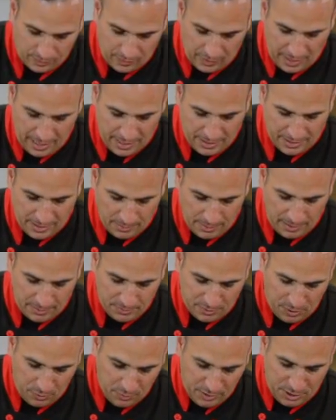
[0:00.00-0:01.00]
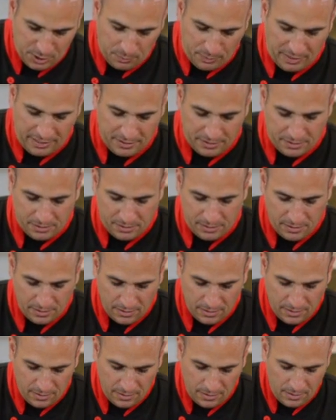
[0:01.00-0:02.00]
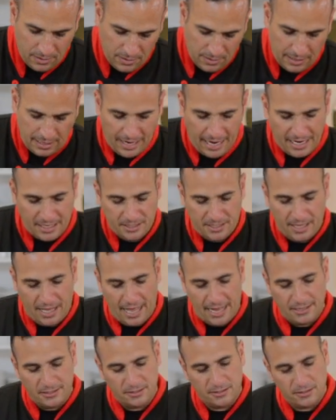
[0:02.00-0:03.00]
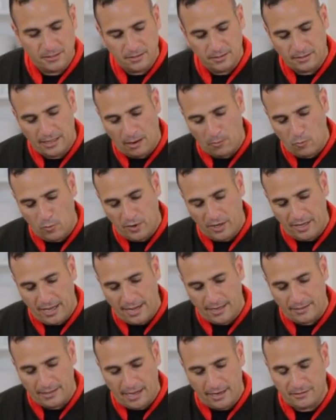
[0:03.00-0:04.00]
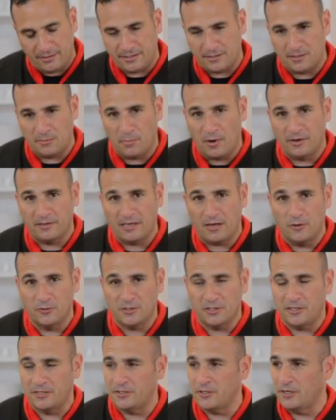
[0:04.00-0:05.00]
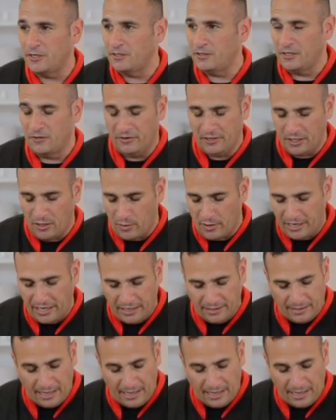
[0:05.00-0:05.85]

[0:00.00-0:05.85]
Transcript: And sometimes you miss a piece that has the ends, that woody end, that's the part that goes in the dirt. You really don't want to eat